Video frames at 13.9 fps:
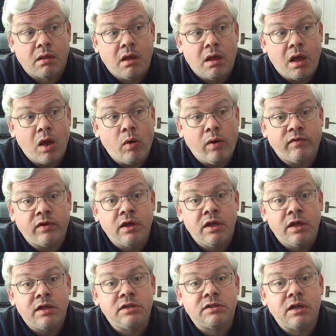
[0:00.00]
However,
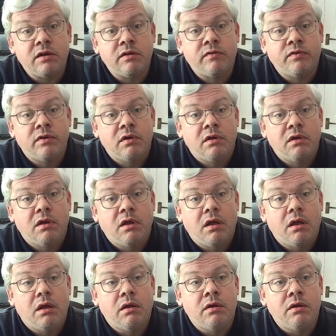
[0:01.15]
instead of
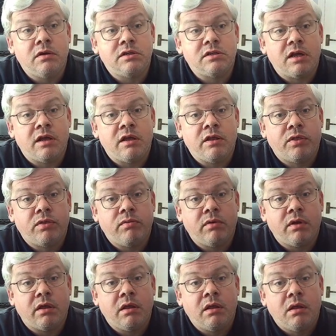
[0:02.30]
knight
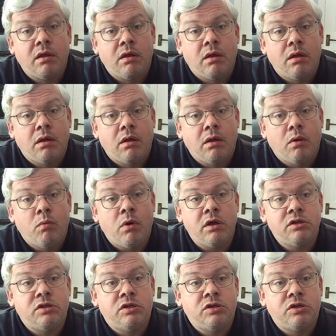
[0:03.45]
a3, white
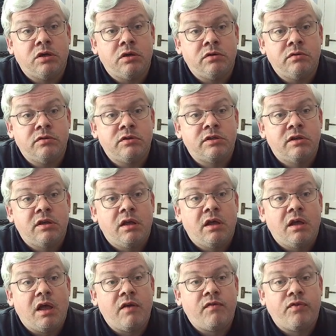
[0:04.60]
chose
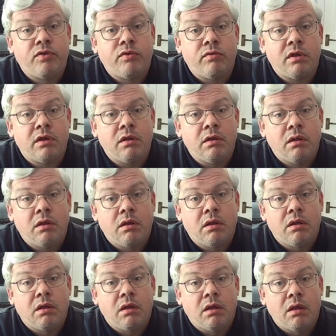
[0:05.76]
f3,
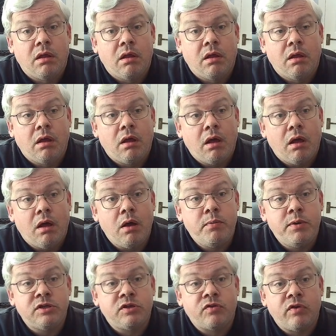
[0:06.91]
hoping
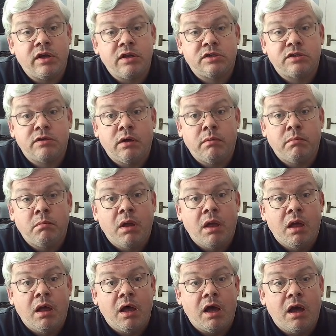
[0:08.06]
to create some
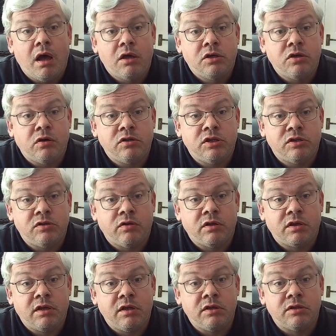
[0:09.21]
chances on the
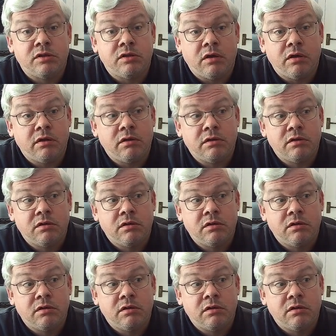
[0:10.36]
king side